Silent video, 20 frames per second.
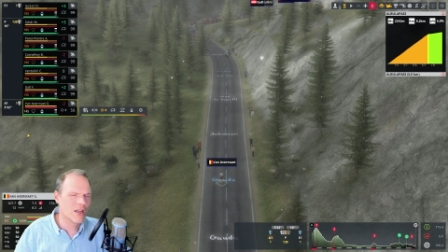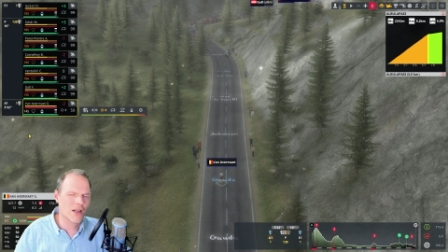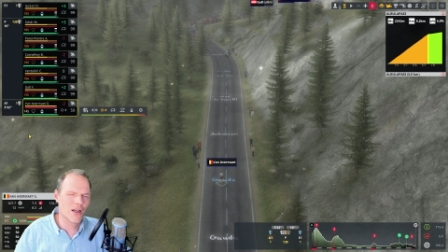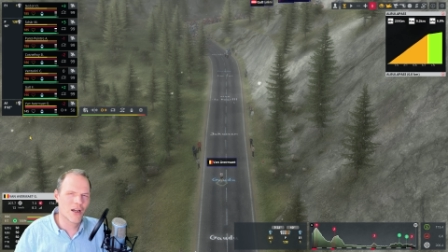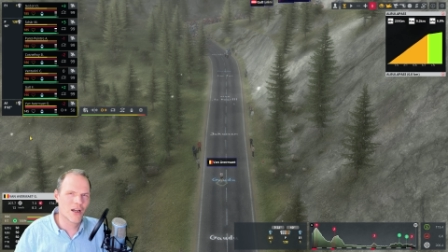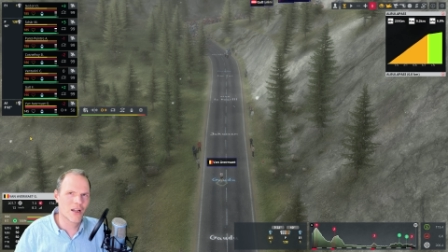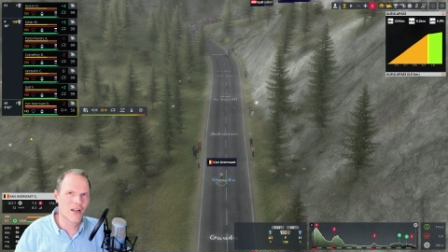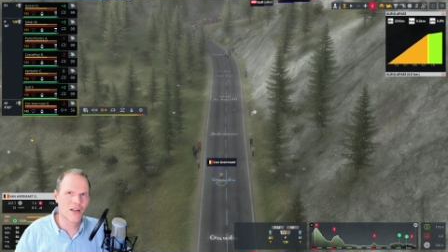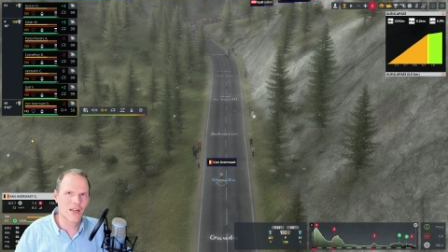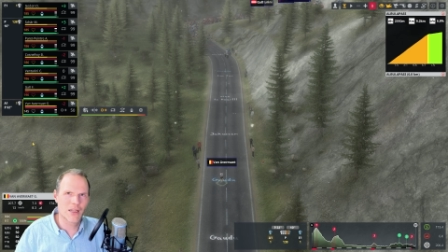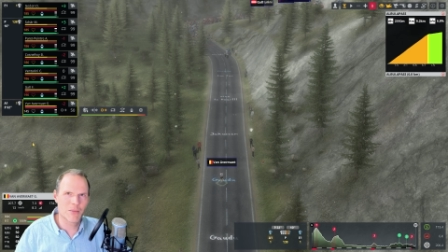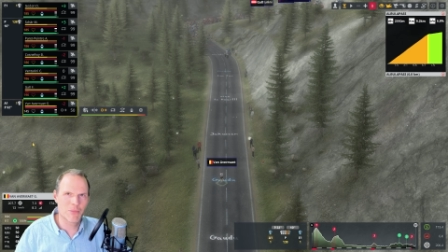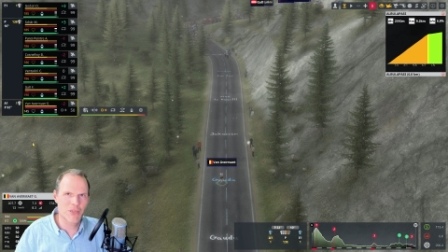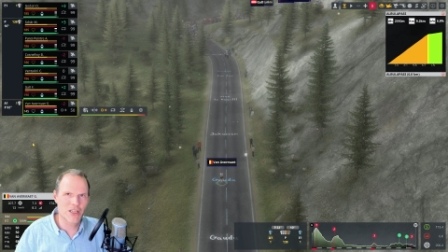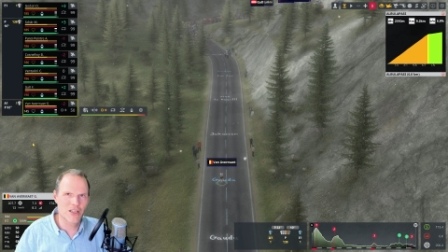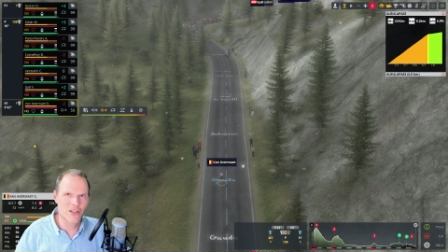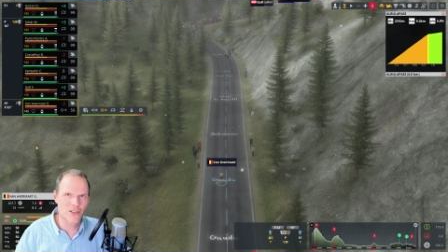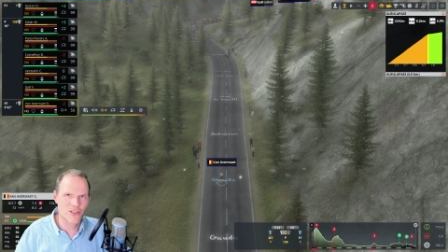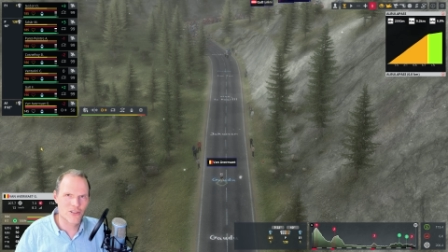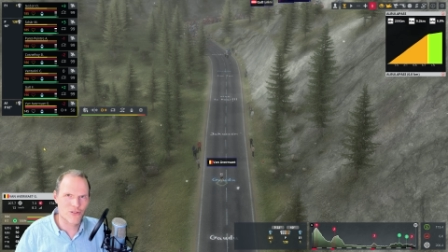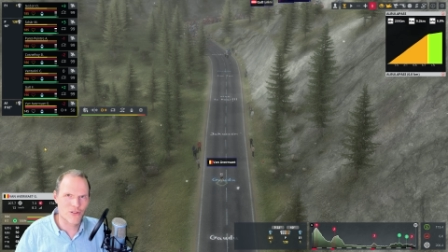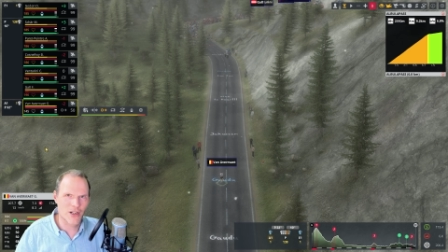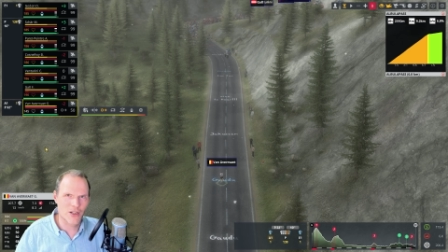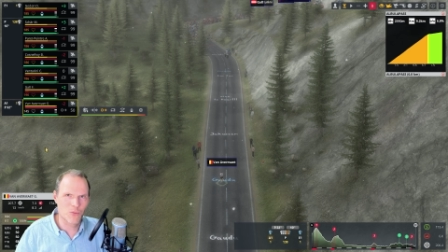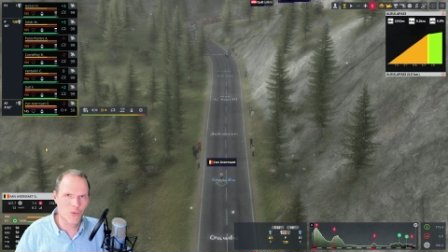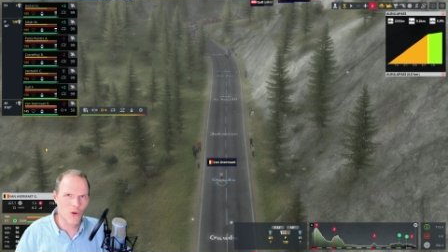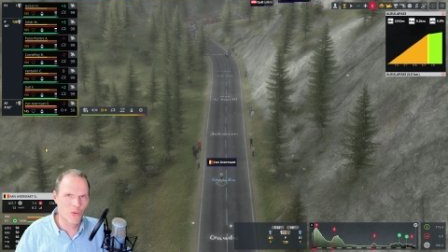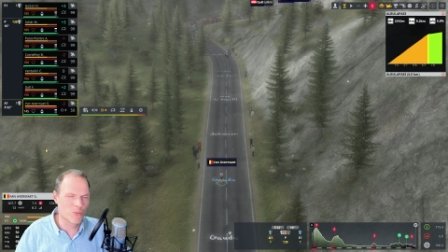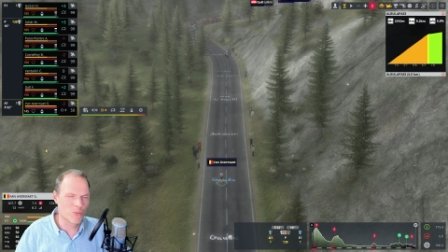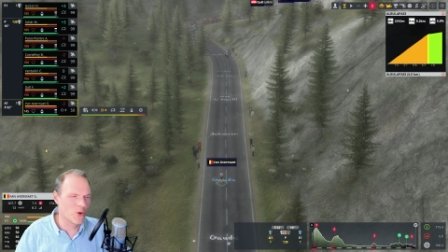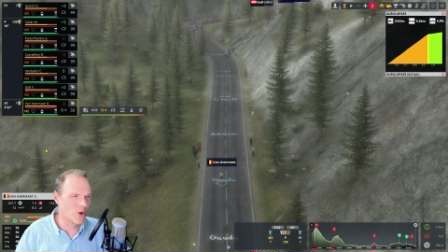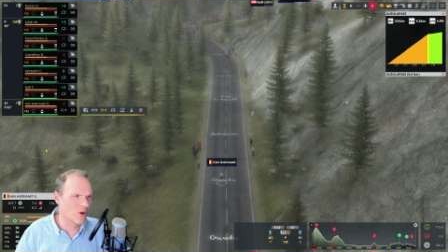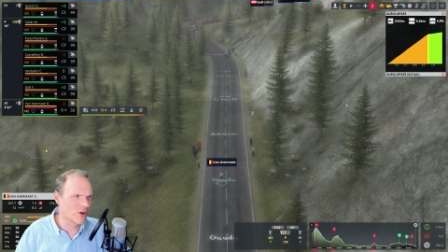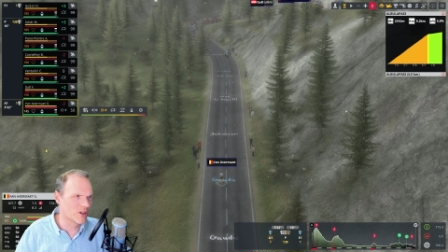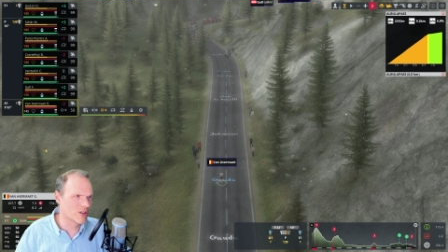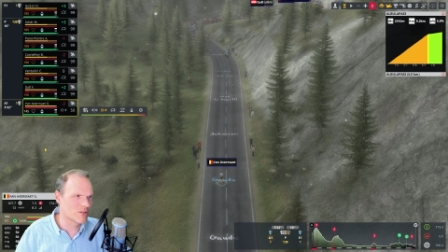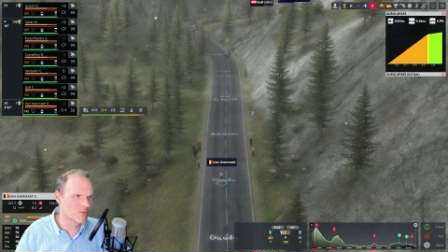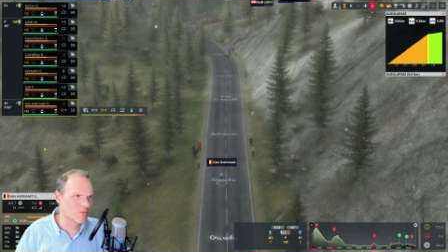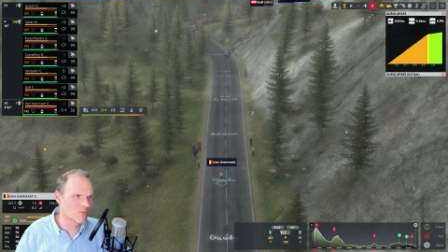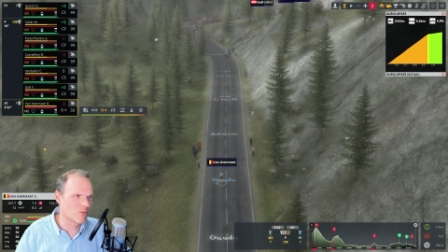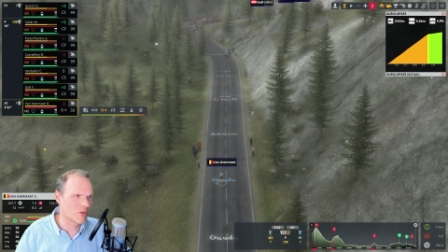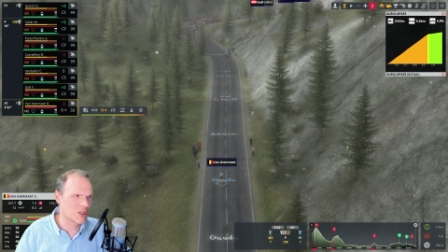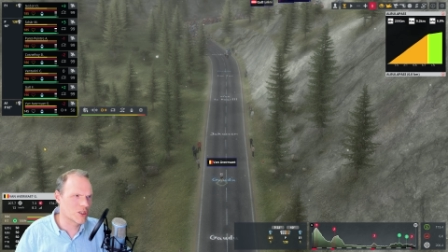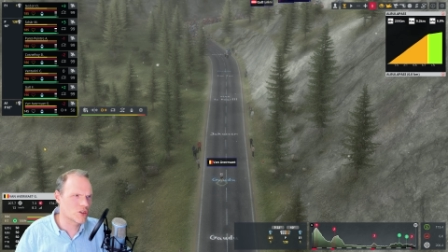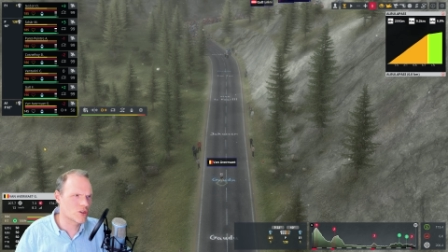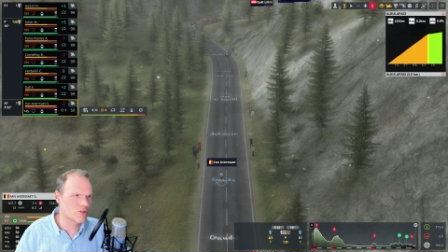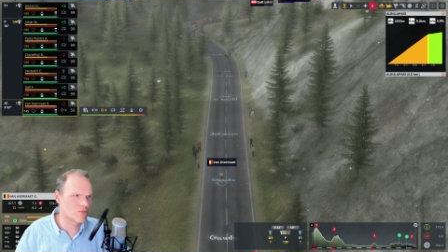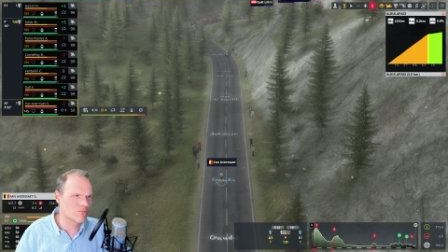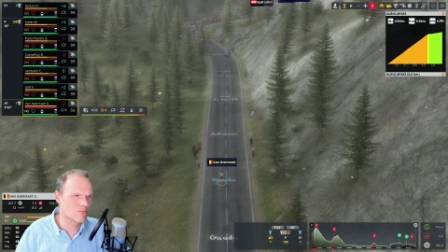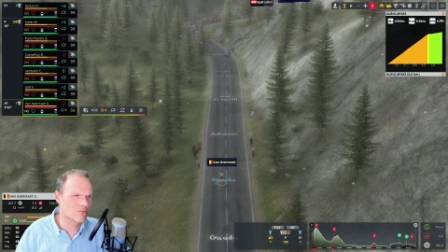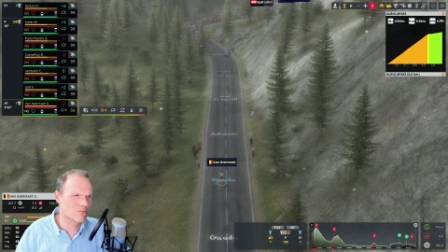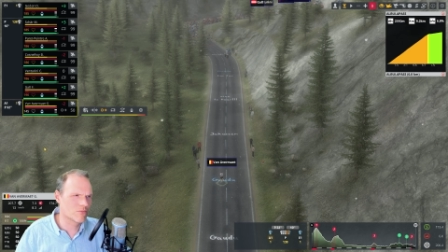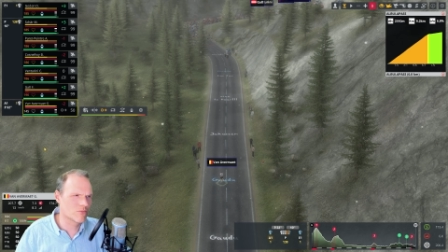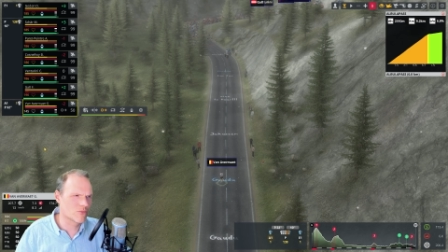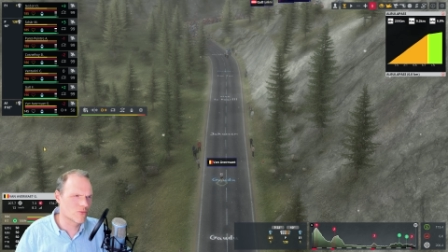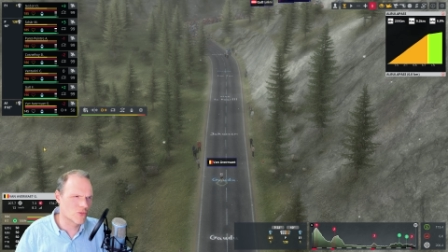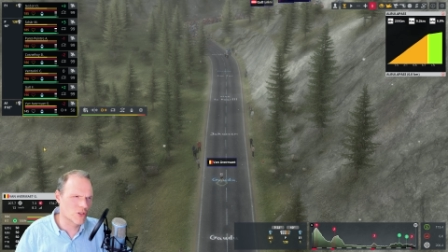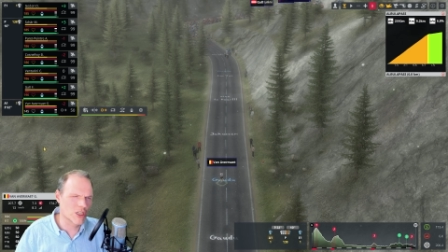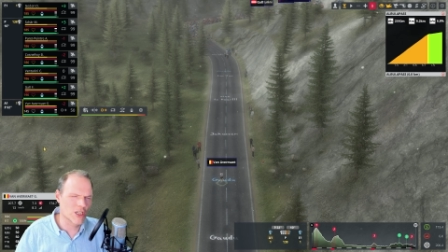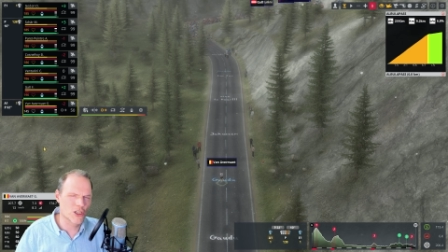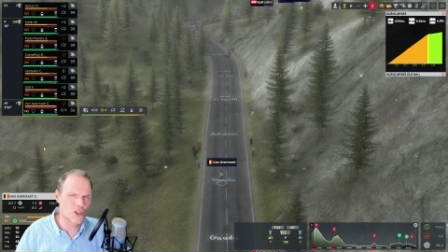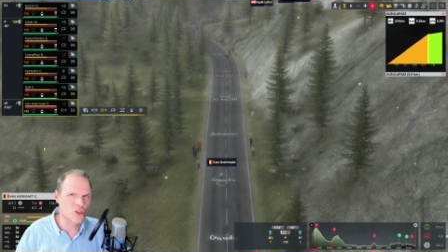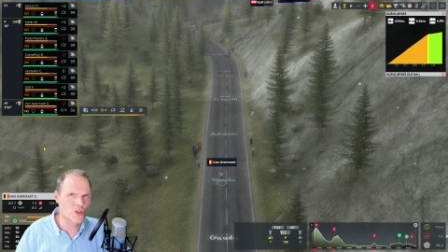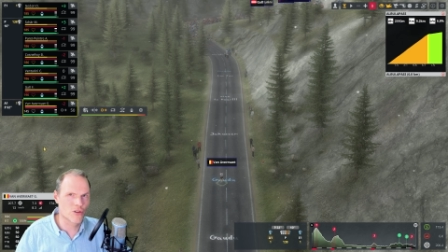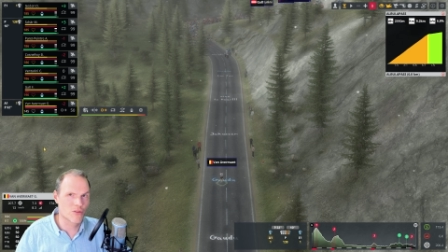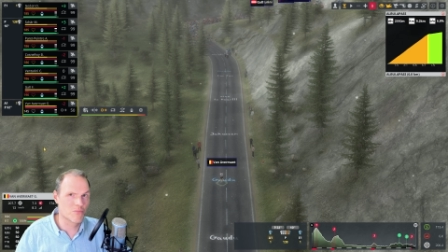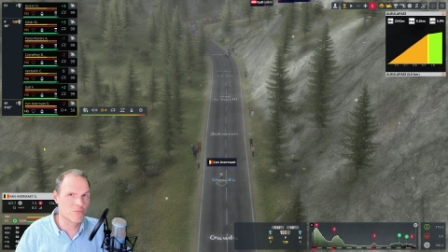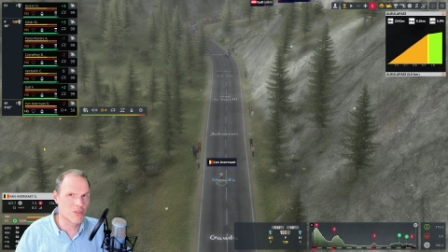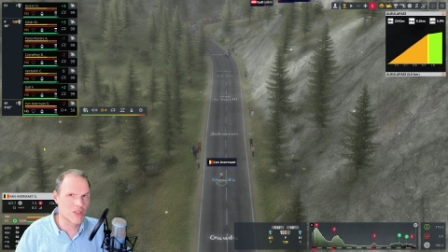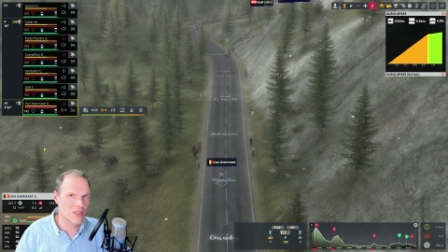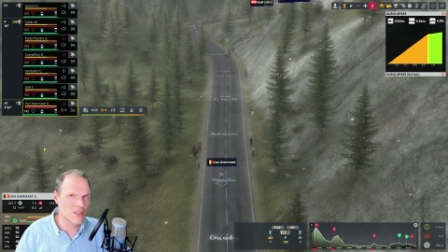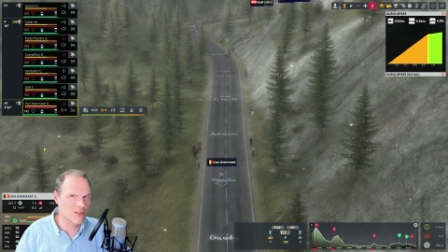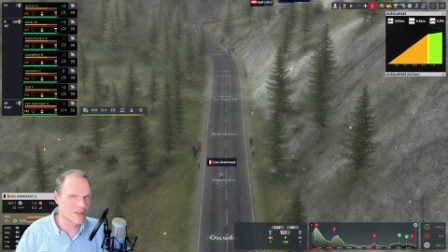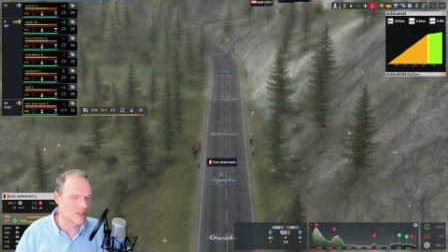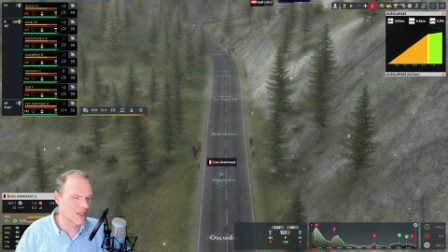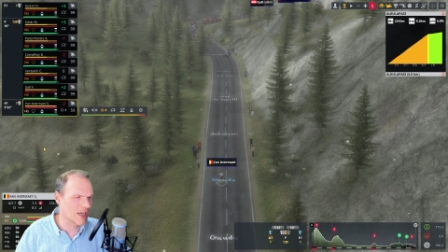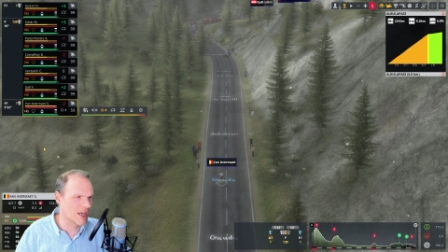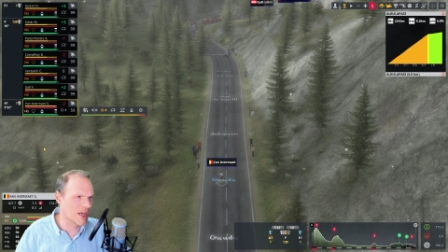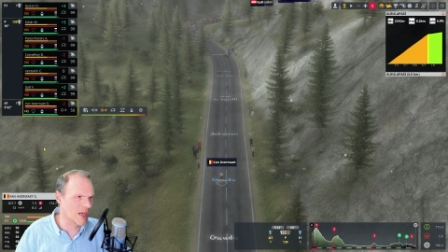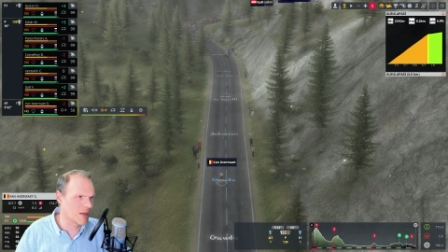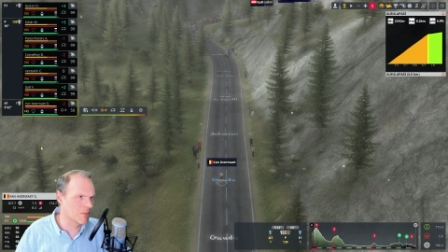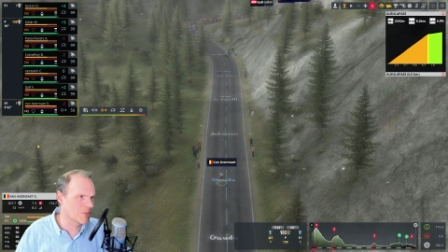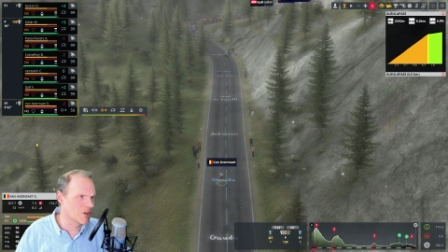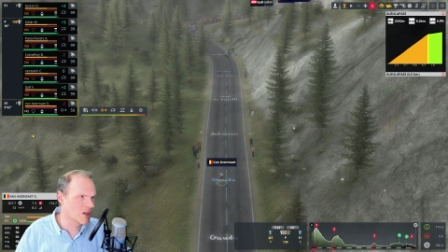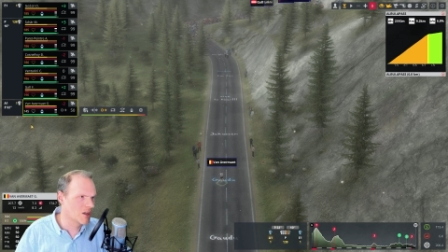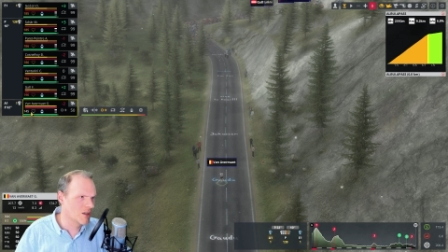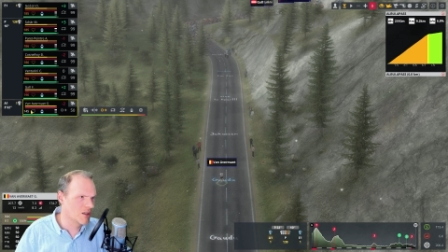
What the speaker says: Let me illustrate one point, which really shouldn't be in the game.